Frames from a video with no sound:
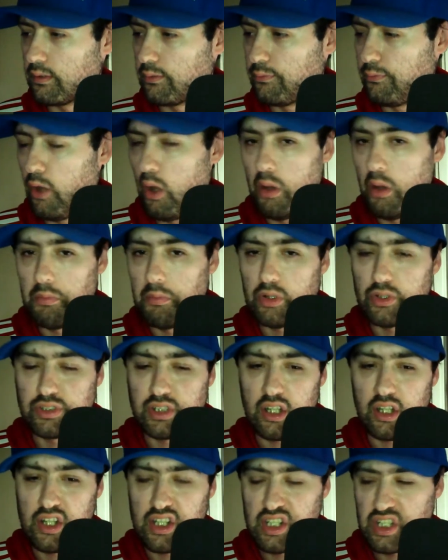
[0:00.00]
photo
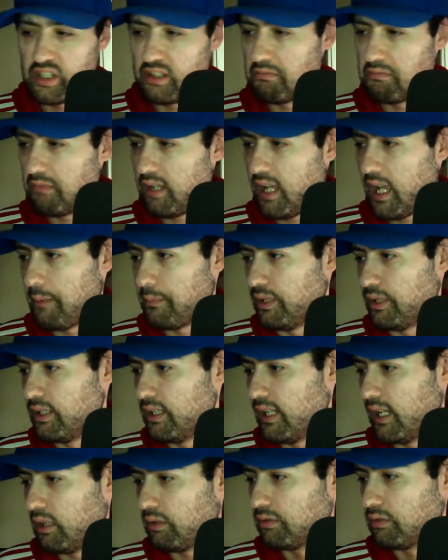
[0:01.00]
montage happening
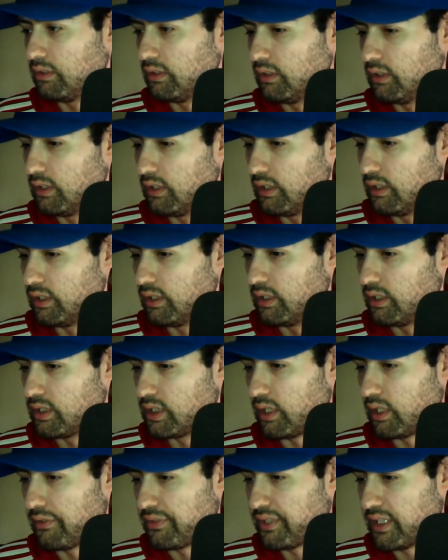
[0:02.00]
now.
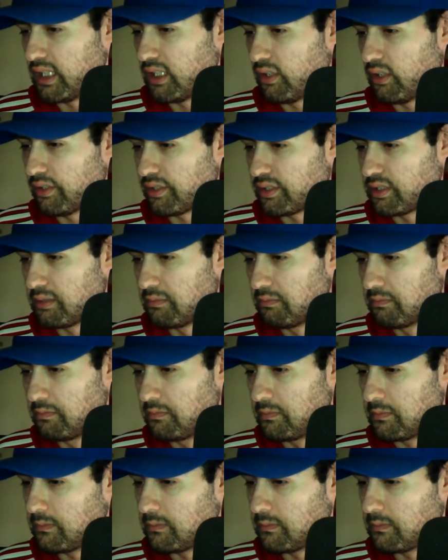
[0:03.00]
So obviously got some